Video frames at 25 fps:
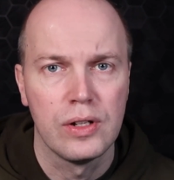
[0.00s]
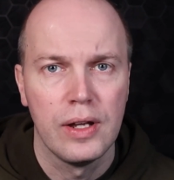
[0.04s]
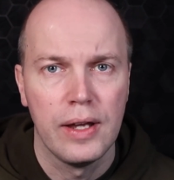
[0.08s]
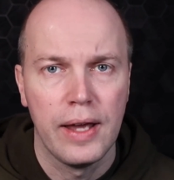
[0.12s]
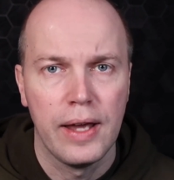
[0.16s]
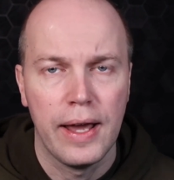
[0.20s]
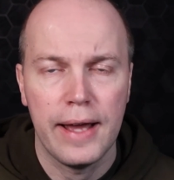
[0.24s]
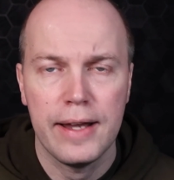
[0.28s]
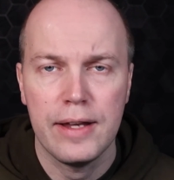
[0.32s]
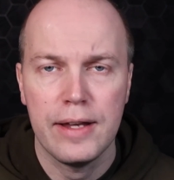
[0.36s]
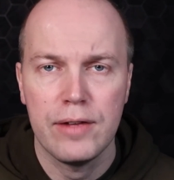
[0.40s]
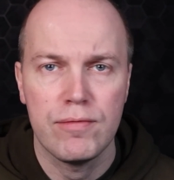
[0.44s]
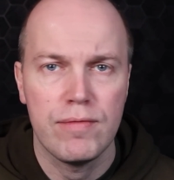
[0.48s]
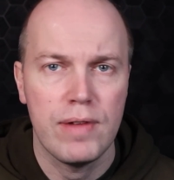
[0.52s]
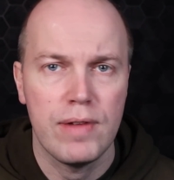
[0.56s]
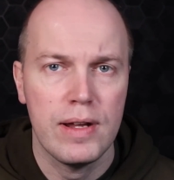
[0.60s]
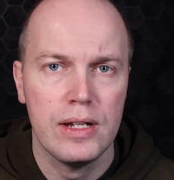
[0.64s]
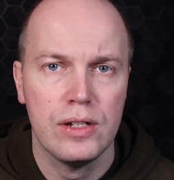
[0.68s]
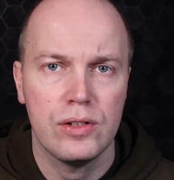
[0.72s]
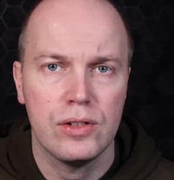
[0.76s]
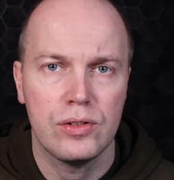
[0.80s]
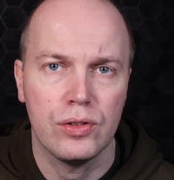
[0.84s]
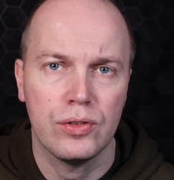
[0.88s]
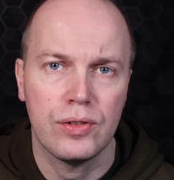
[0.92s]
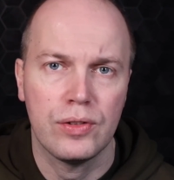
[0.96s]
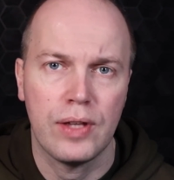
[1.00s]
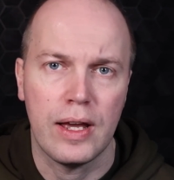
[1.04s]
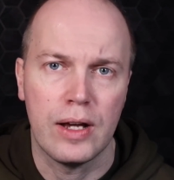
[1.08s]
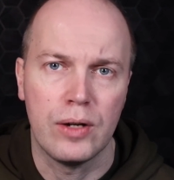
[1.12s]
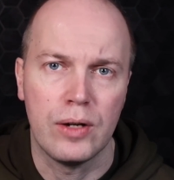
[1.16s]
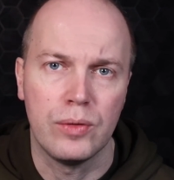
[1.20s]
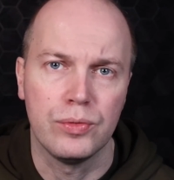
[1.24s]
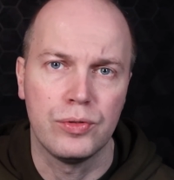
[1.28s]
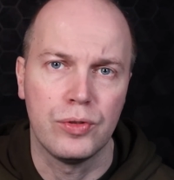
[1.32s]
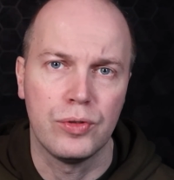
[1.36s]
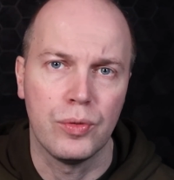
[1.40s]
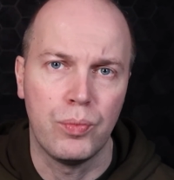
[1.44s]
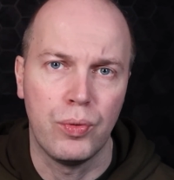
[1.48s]
and it really does help
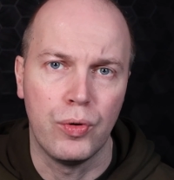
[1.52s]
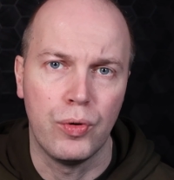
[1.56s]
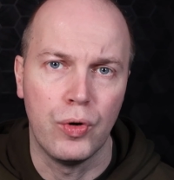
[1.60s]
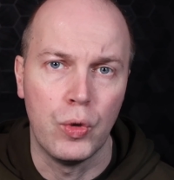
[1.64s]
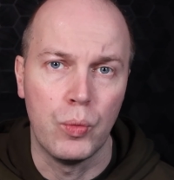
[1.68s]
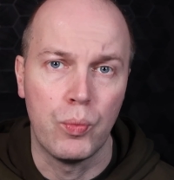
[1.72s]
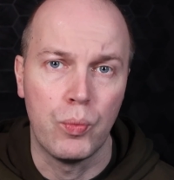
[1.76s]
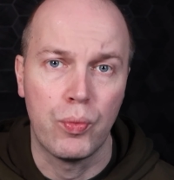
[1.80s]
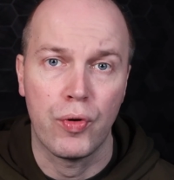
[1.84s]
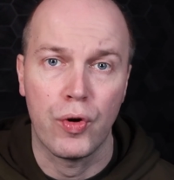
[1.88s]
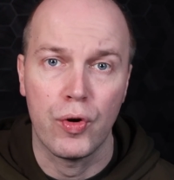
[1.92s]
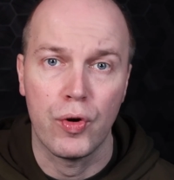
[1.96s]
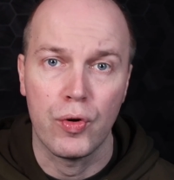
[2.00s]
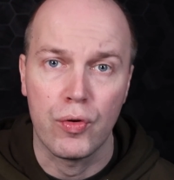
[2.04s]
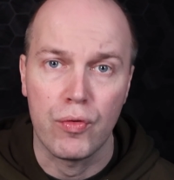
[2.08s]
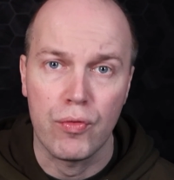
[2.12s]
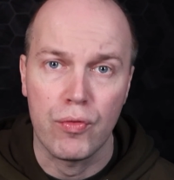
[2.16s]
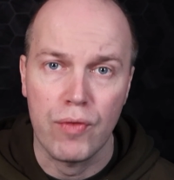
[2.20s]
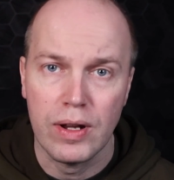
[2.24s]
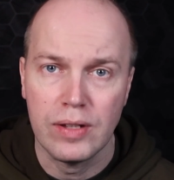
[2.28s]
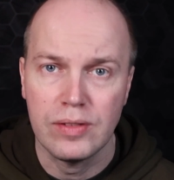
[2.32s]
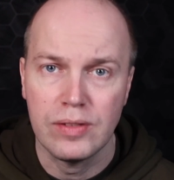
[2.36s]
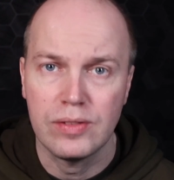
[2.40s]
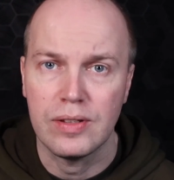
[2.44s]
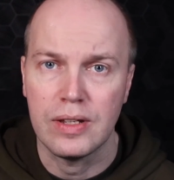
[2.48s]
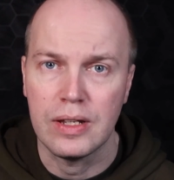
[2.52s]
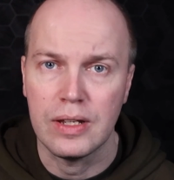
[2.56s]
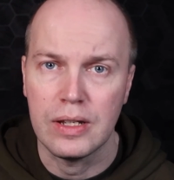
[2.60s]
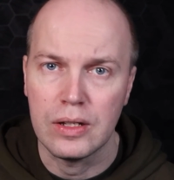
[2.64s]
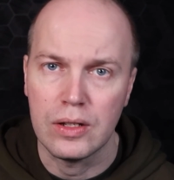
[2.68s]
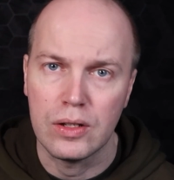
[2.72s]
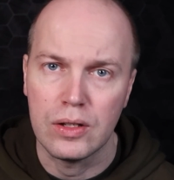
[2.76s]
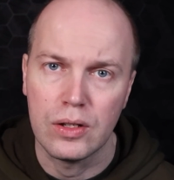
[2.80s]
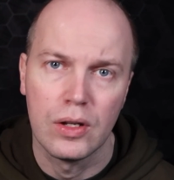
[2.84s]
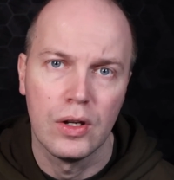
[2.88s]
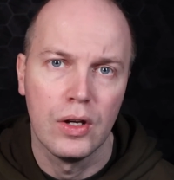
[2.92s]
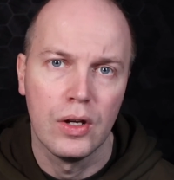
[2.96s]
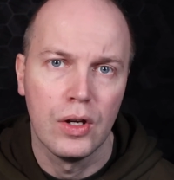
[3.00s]
support progressing
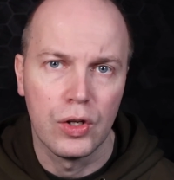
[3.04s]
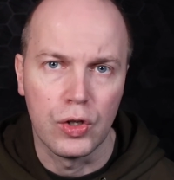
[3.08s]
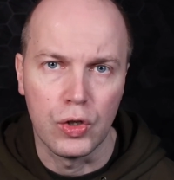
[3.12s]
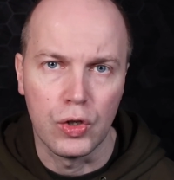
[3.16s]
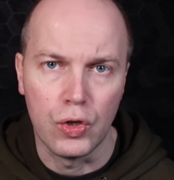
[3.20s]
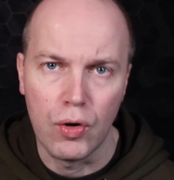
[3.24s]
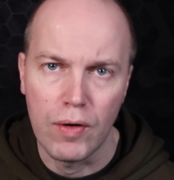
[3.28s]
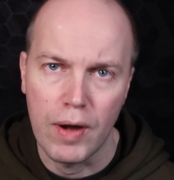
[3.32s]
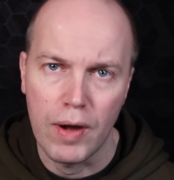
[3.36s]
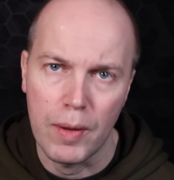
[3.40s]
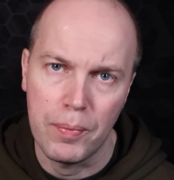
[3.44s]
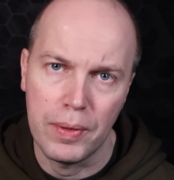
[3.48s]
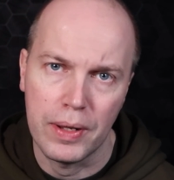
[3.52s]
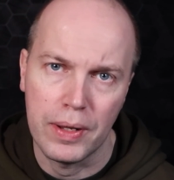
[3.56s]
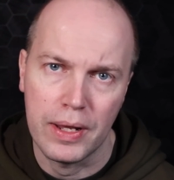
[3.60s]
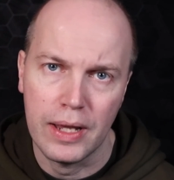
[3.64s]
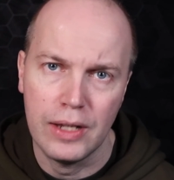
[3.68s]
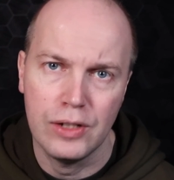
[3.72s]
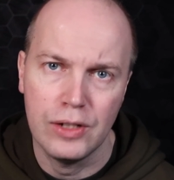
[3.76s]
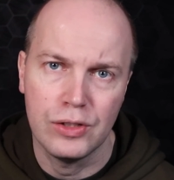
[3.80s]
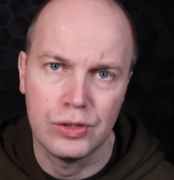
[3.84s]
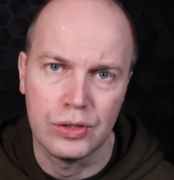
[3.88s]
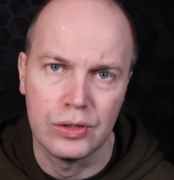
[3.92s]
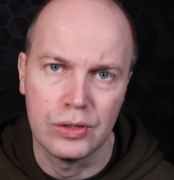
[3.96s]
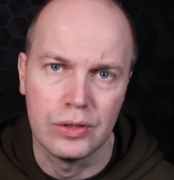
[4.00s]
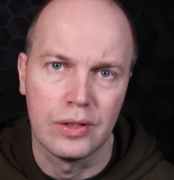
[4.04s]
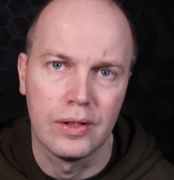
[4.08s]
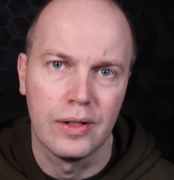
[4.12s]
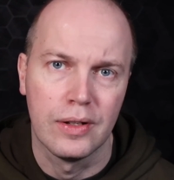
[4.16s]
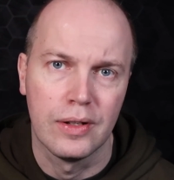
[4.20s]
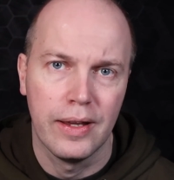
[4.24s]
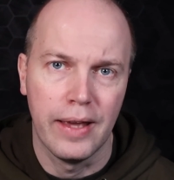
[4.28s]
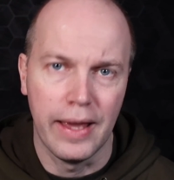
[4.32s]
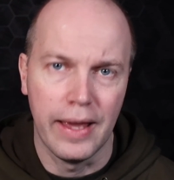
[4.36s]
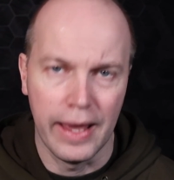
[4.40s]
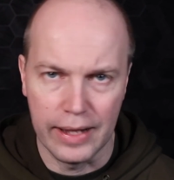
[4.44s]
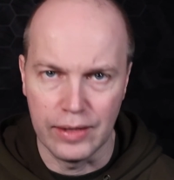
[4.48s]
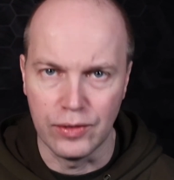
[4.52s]
your application,
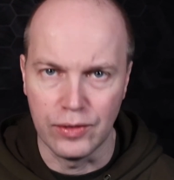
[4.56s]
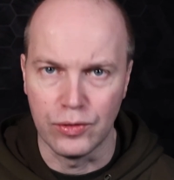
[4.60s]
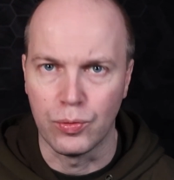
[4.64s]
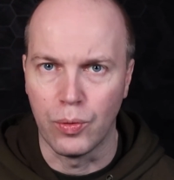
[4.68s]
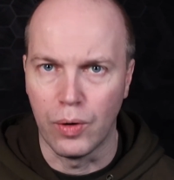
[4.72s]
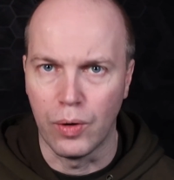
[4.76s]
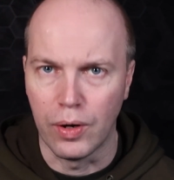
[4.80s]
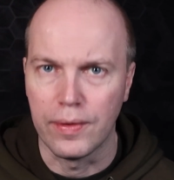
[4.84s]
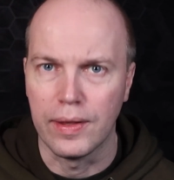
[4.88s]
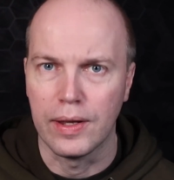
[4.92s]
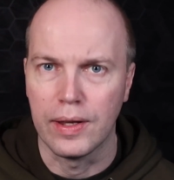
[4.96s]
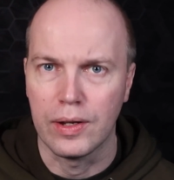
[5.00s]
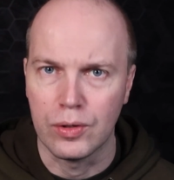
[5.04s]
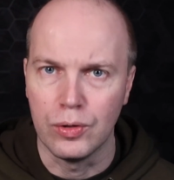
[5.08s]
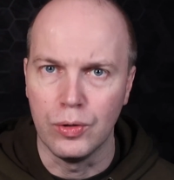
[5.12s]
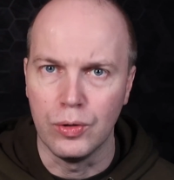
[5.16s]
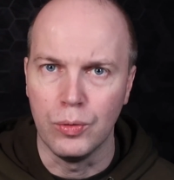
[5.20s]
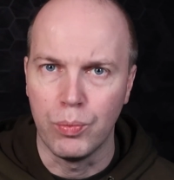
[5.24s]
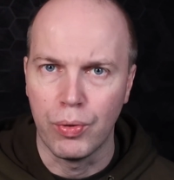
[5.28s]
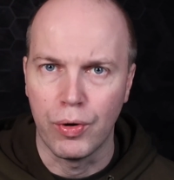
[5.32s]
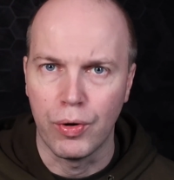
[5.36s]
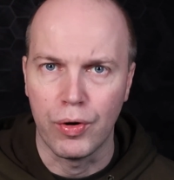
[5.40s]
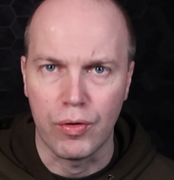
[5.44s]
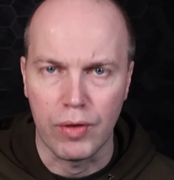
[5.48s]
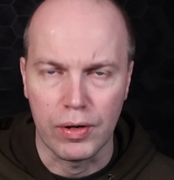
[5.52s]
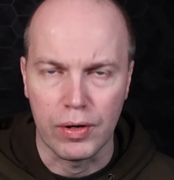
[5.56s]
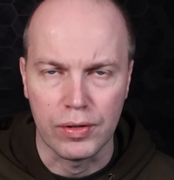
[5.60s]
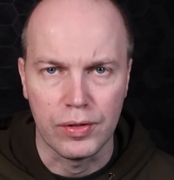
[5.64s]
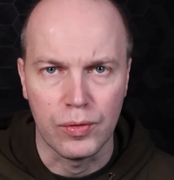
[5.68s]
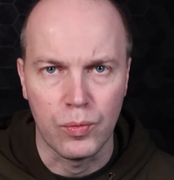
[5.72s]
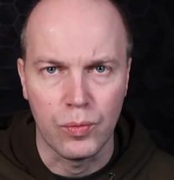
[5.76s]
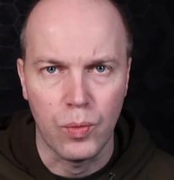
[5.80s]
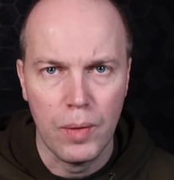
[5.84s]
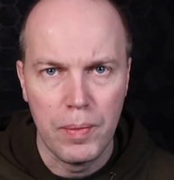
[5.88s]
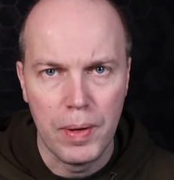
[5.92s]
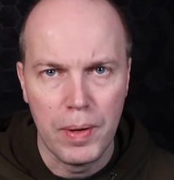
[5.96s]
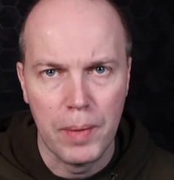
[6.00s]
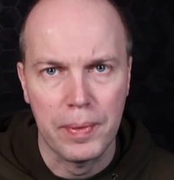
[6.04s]
hence why they're called progressive
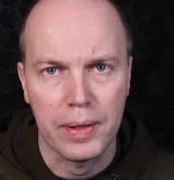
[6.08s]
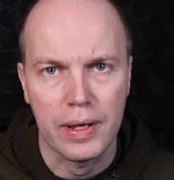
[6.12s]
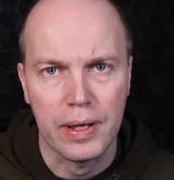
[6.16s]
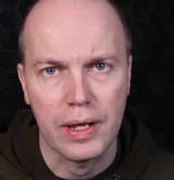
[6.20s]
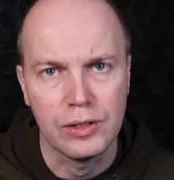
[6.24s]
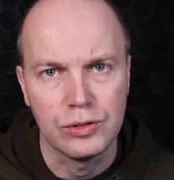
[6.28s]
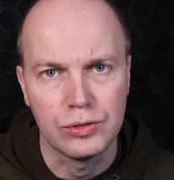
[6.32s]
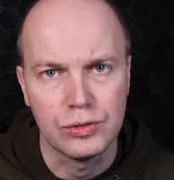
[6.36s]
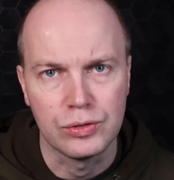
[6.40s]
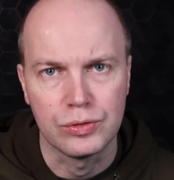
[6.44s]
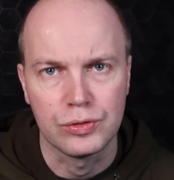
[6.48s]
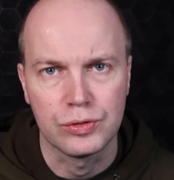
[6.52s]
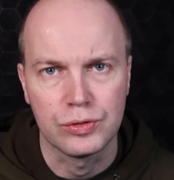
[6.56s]
web applications.